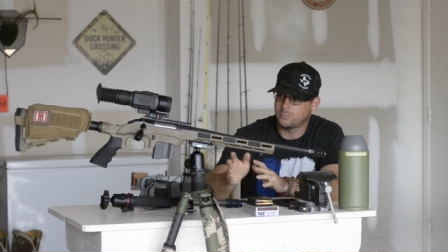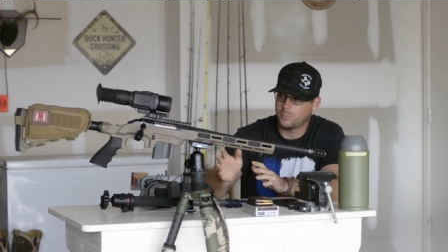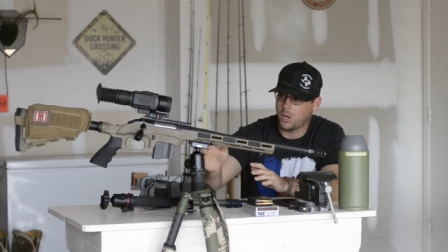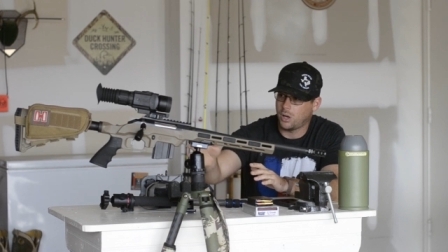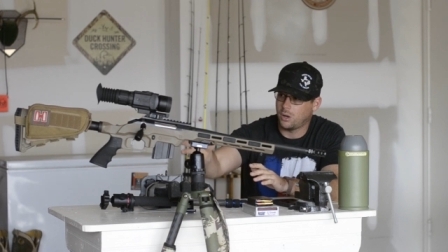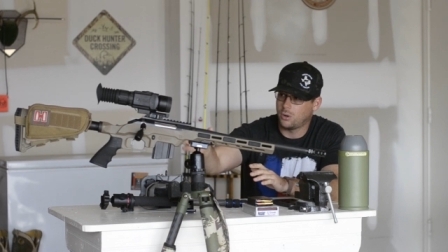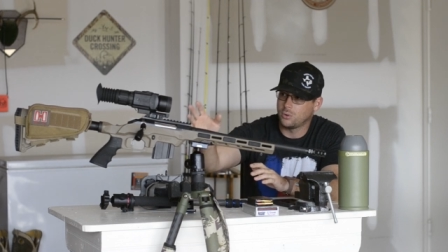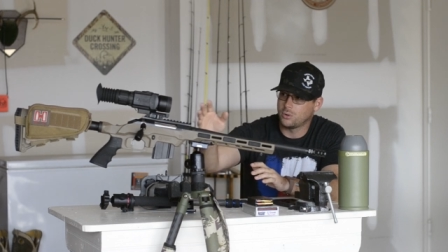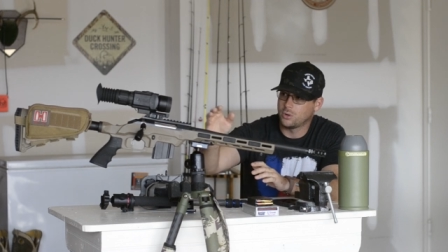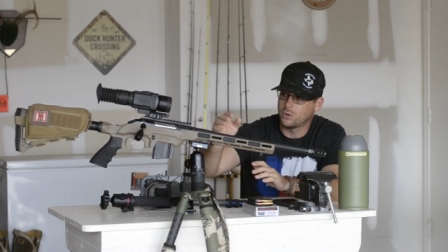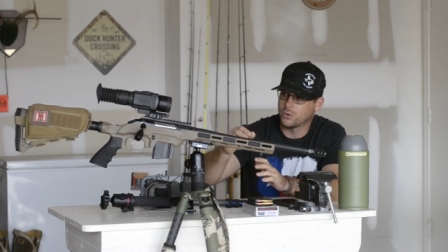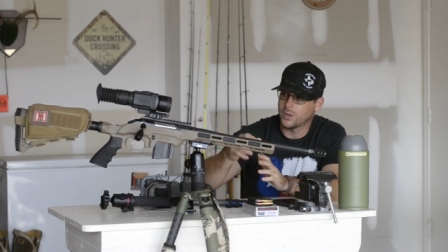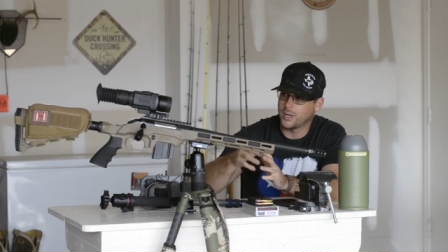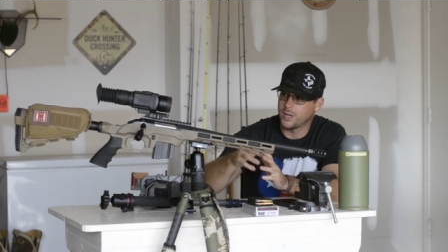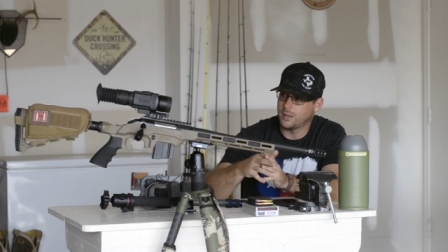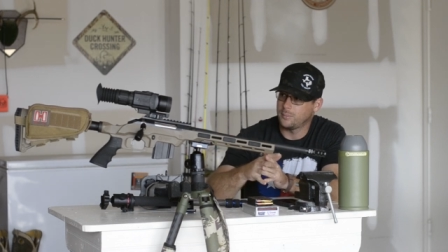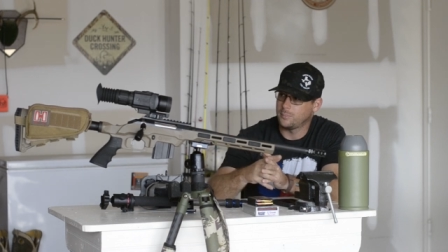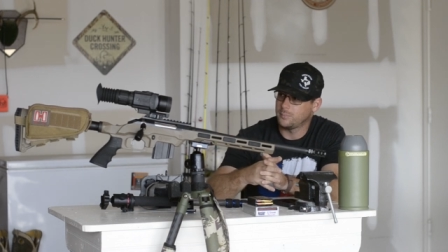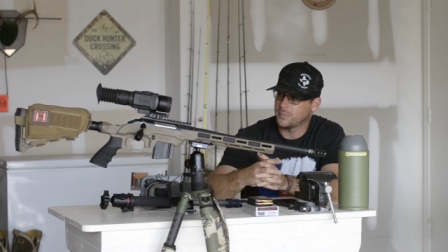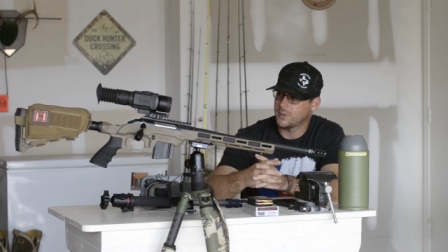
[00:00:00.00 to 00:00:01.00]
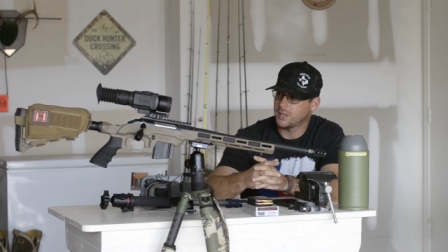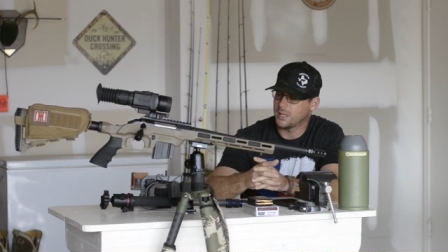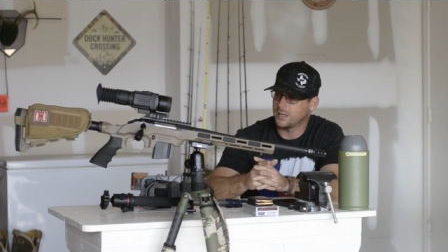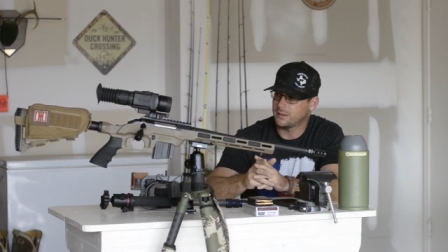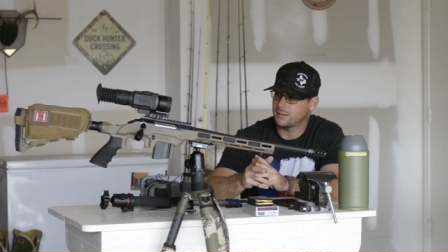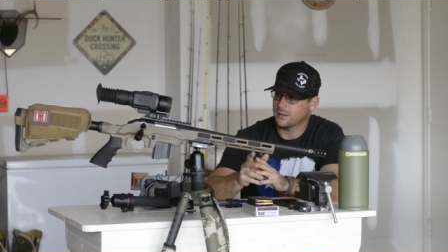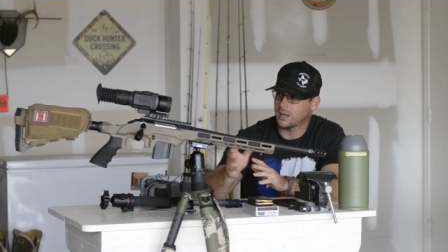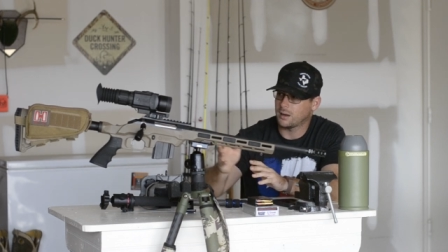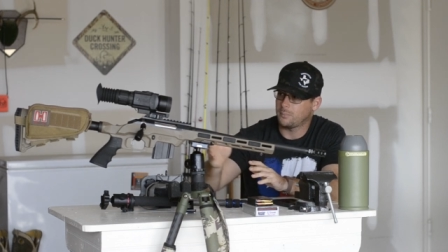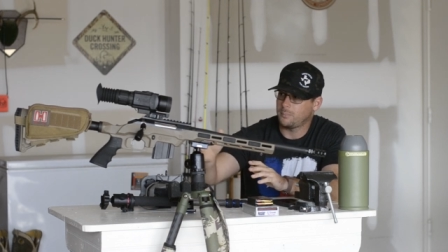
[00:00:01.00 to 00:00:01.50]
You know, it's whole
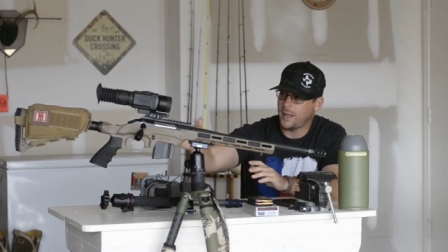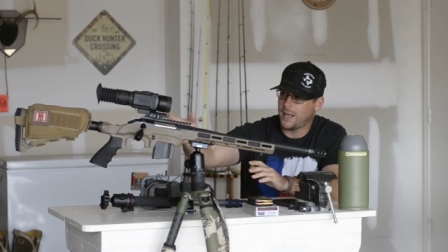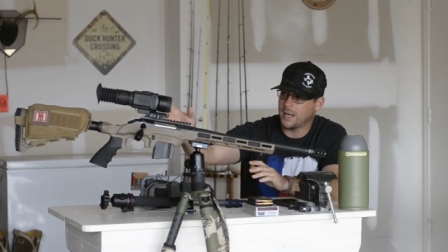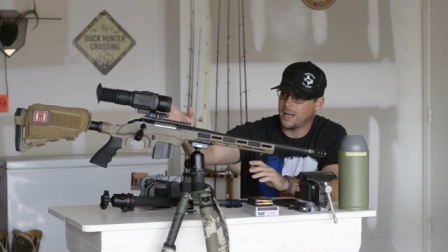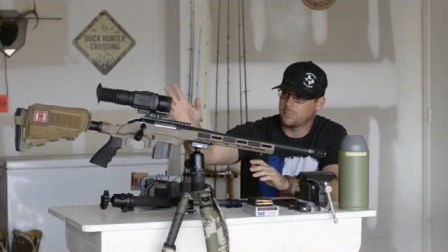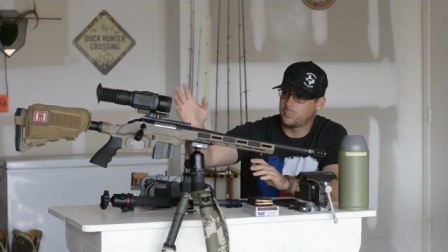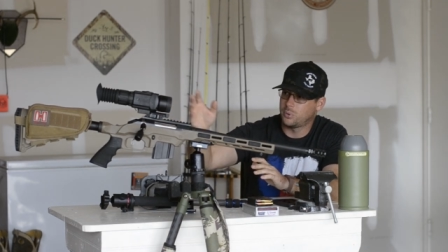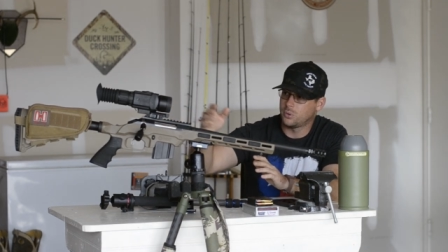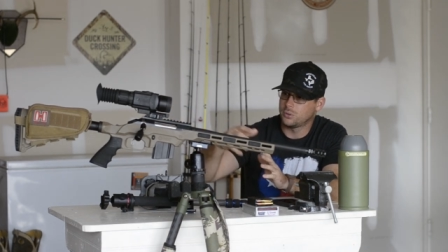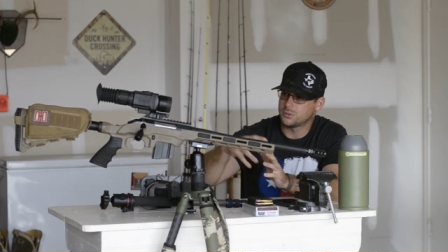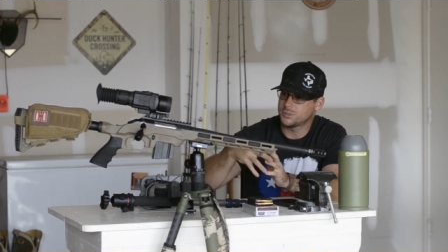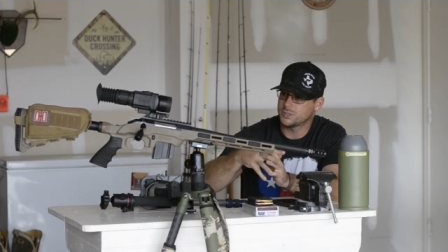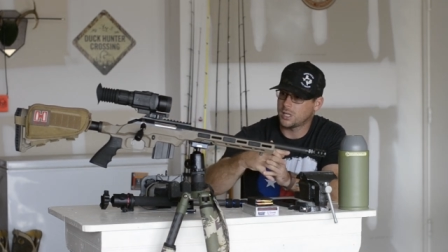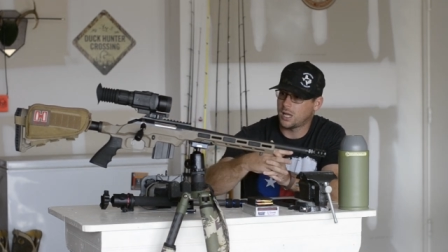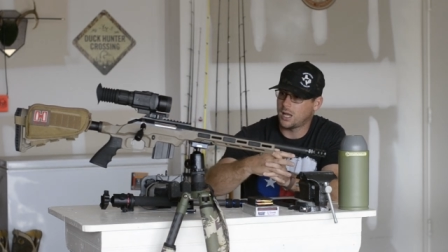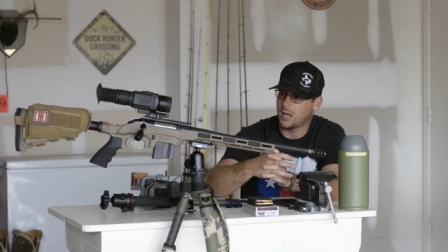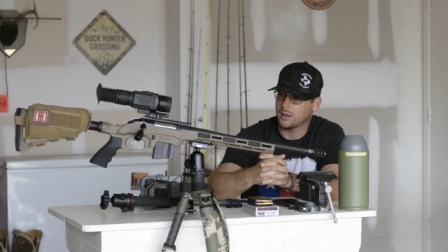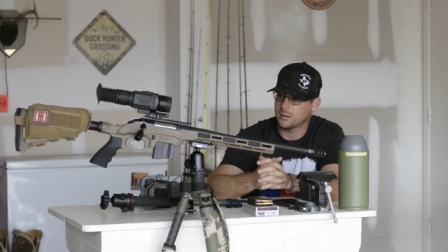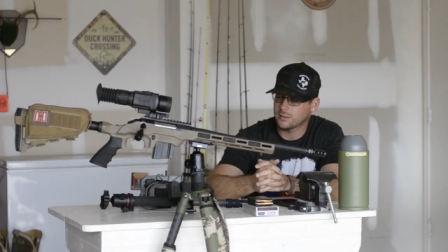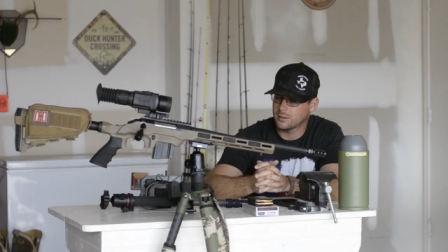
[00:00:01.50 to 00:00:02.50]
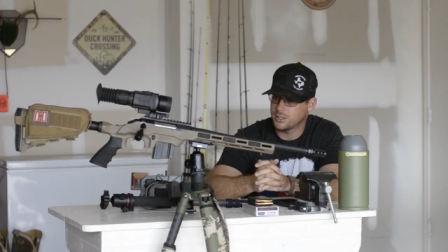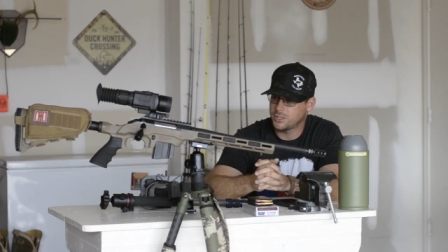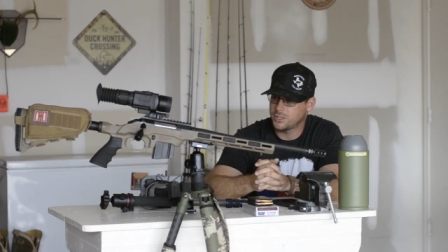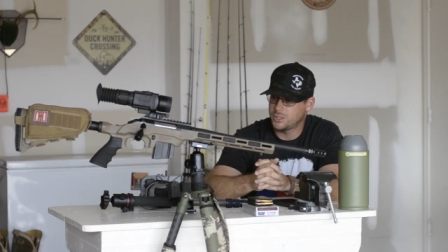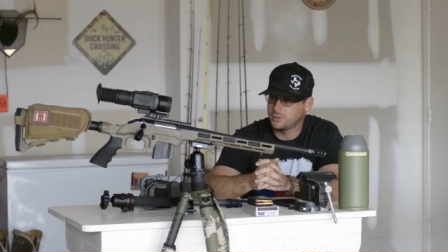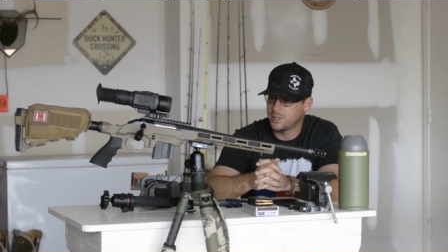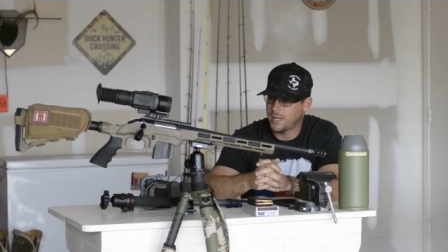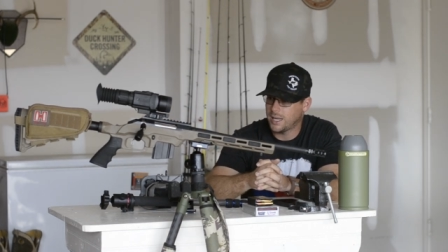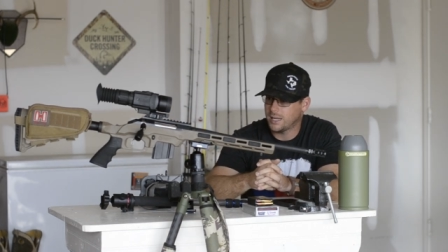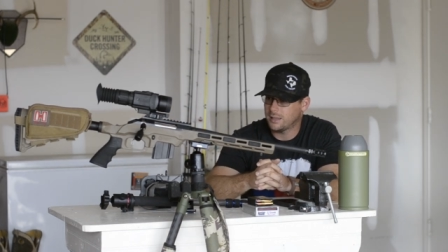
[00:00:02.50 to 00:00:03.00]
grip, and then it's got a Magpul
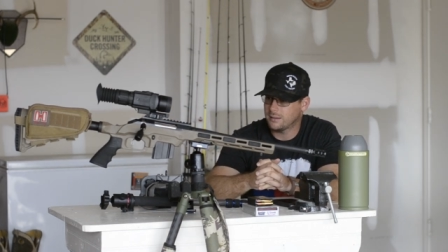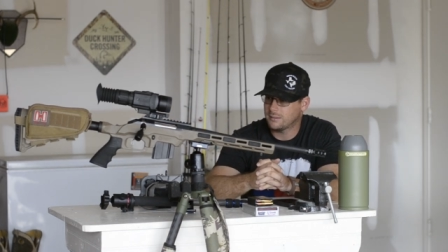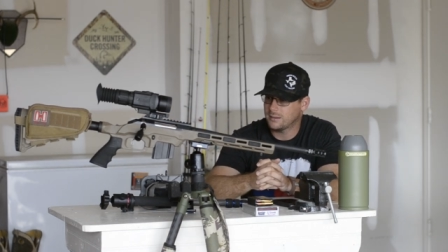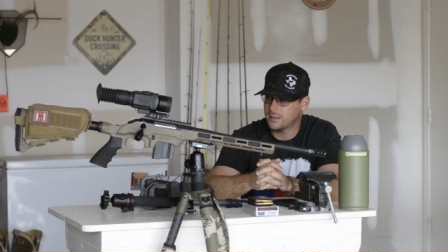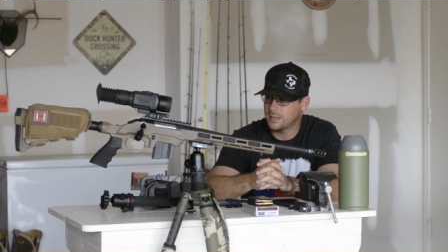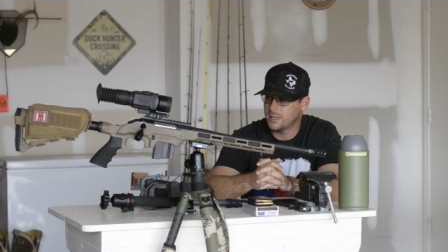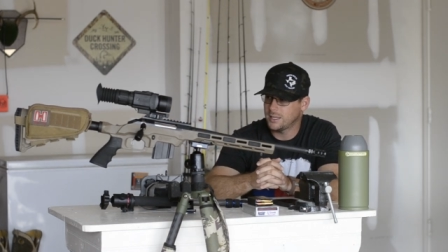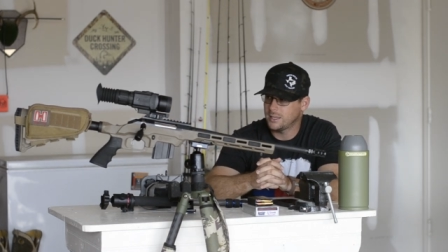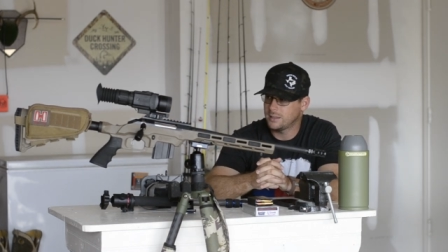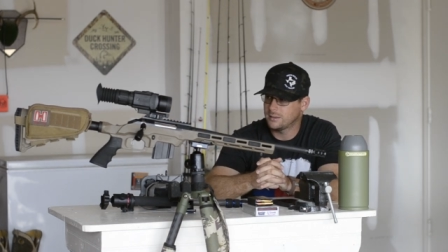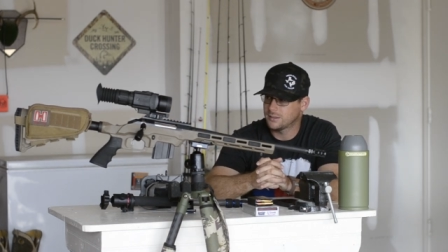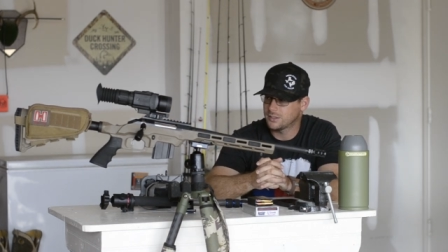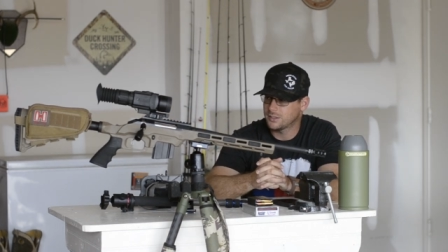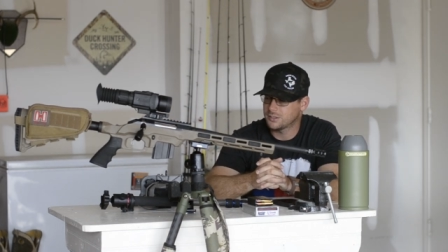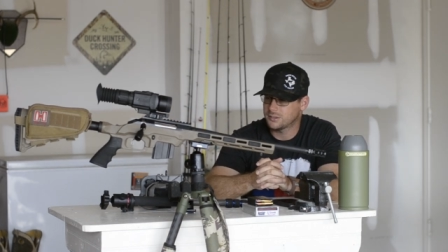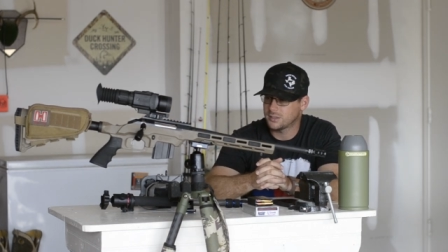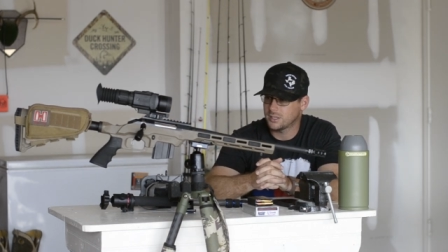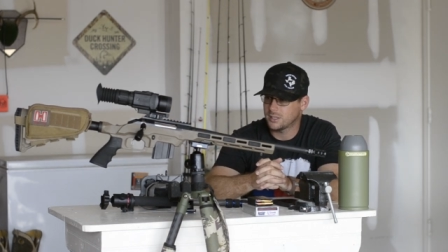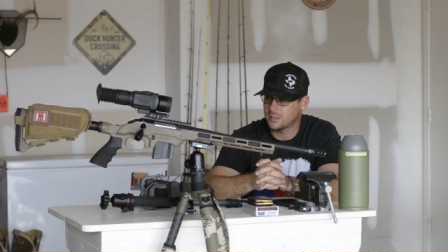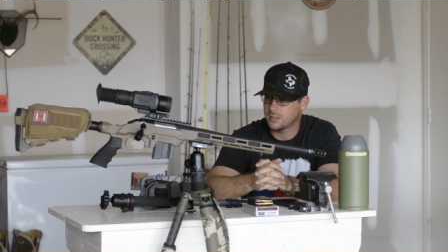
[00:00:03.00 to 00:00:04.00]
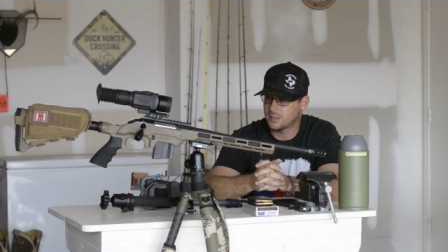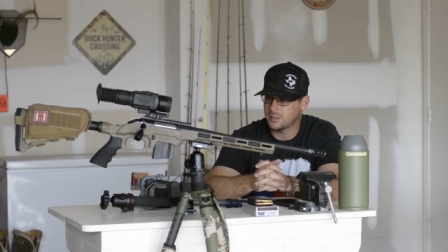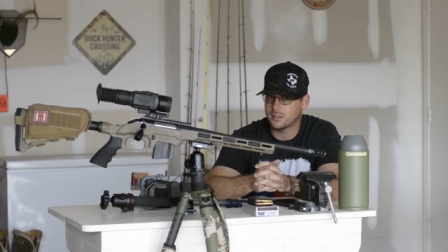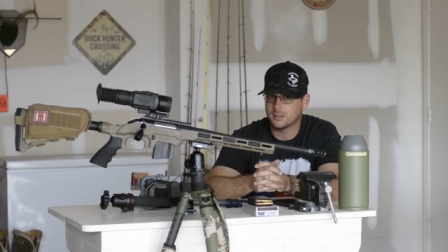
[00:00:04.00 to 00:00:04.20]
stock that you can't see,